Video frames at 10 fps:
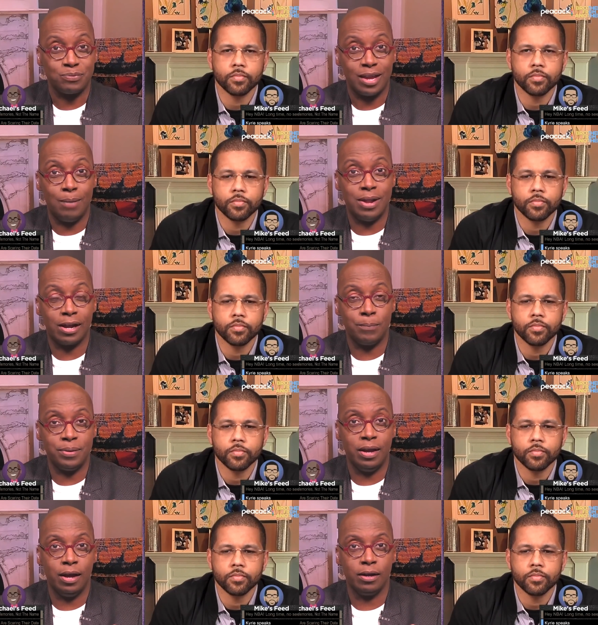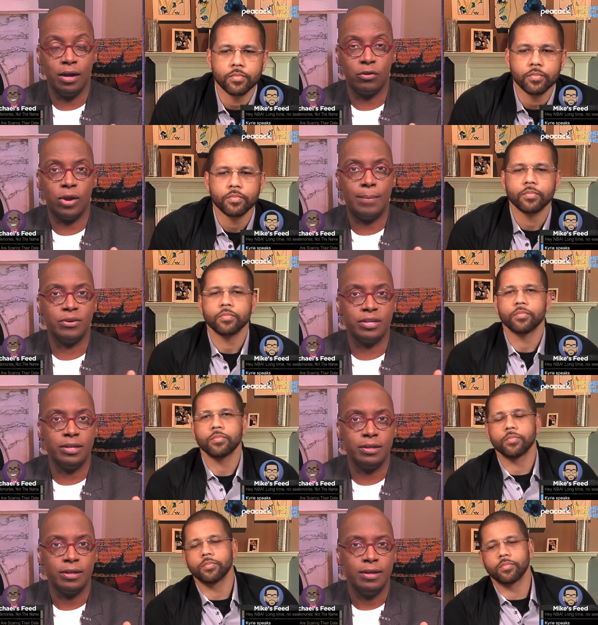Speaker 1: I'm not going to be a, a grammar
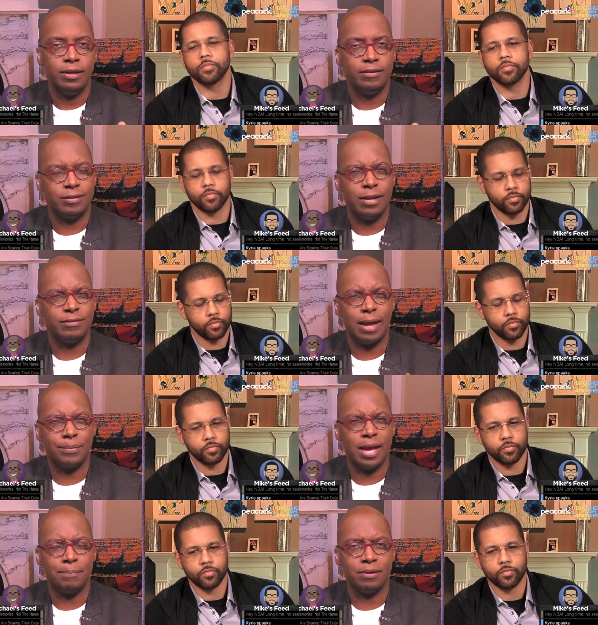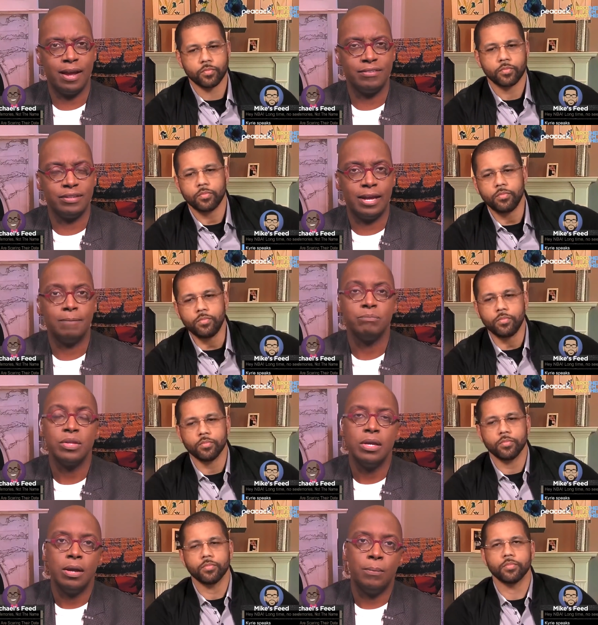geek and say stop capitalizing that,
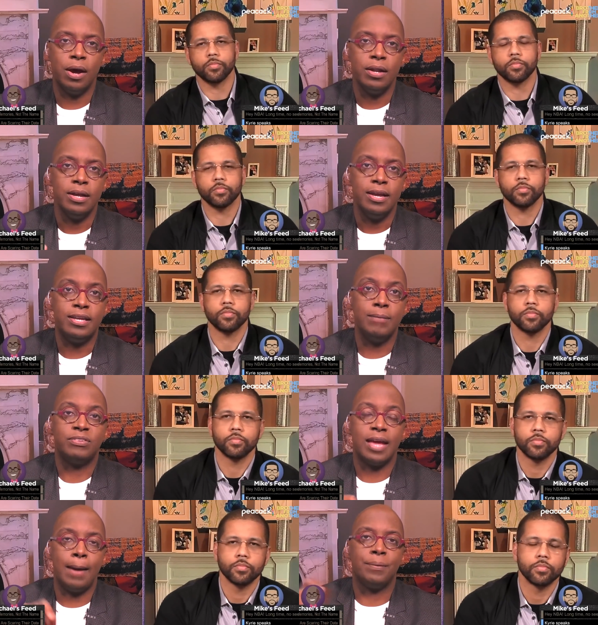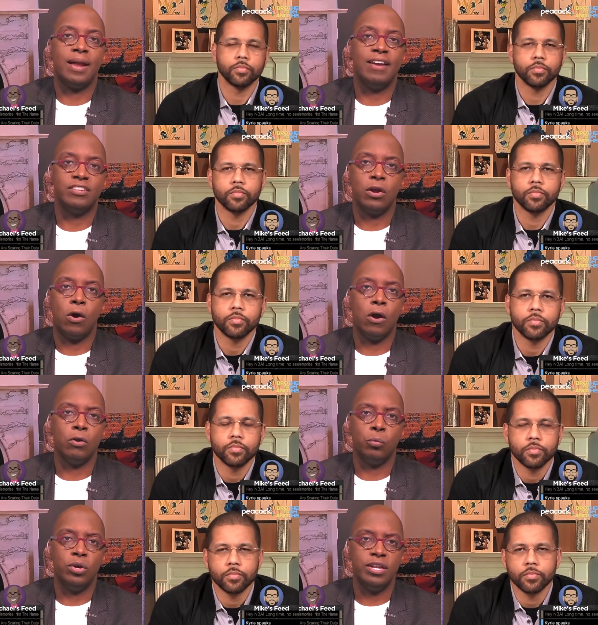but he keeps capitalizing
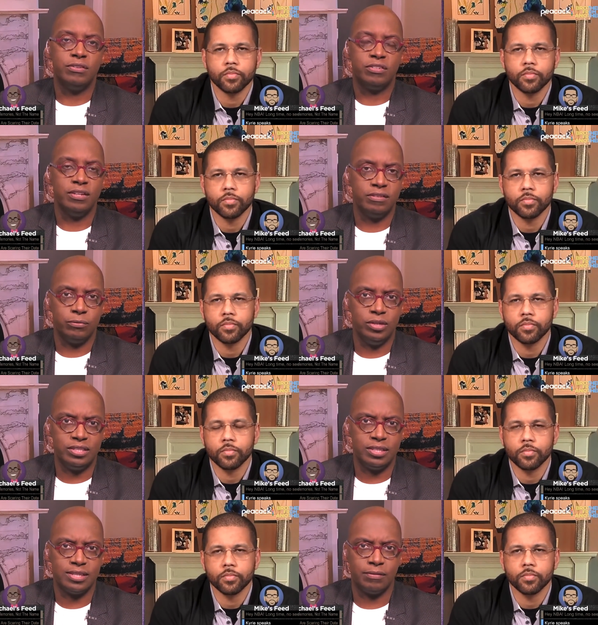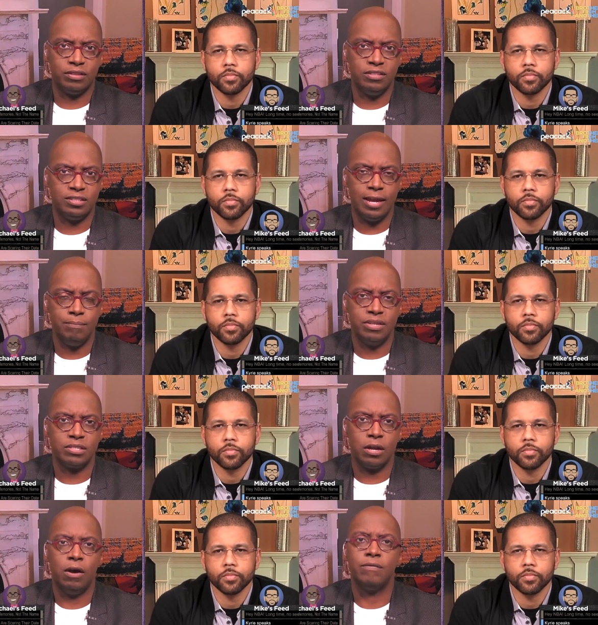art when he sends when he sends out these
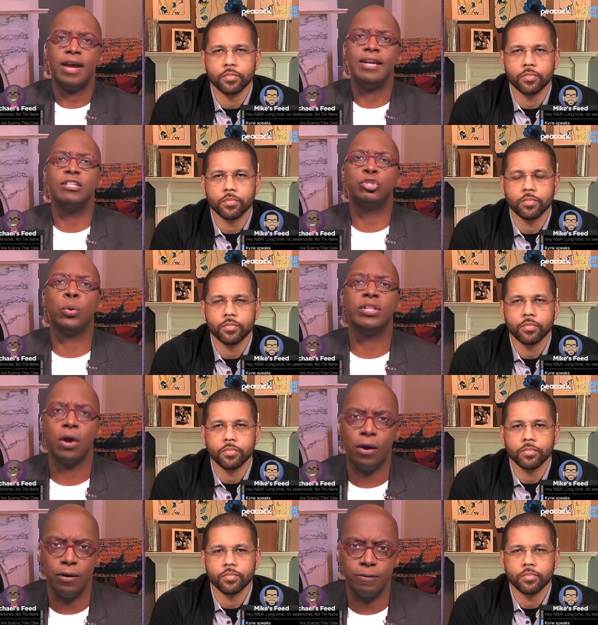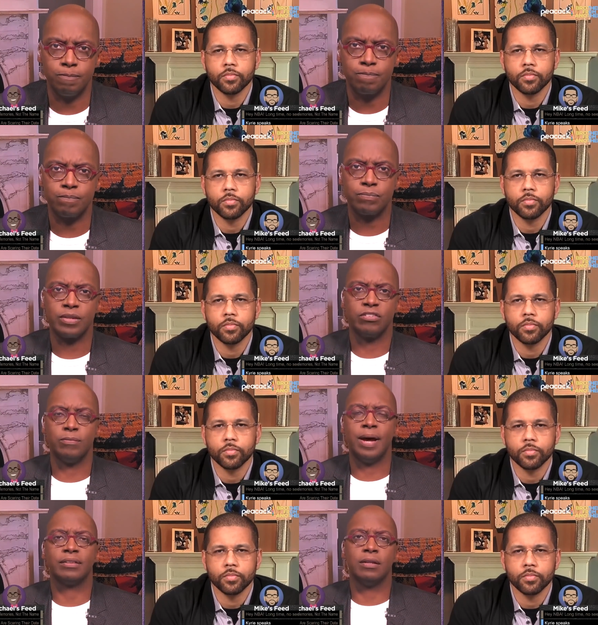statements of hey enjoy the art. This is
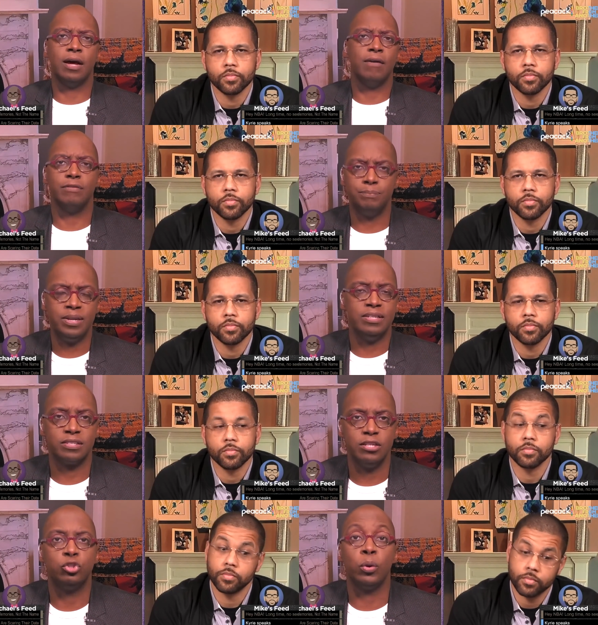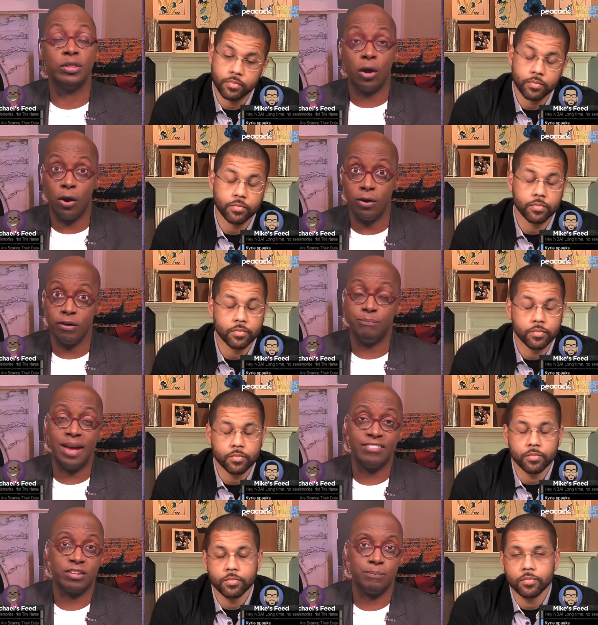about the love and peace. Enjoy the art of
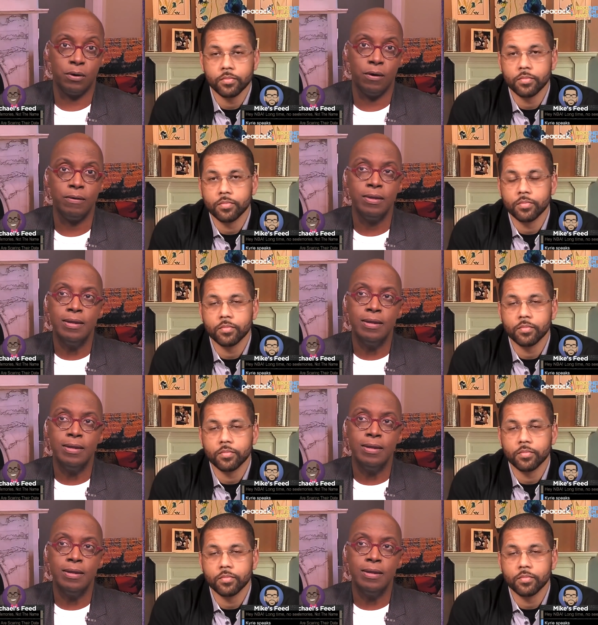basketball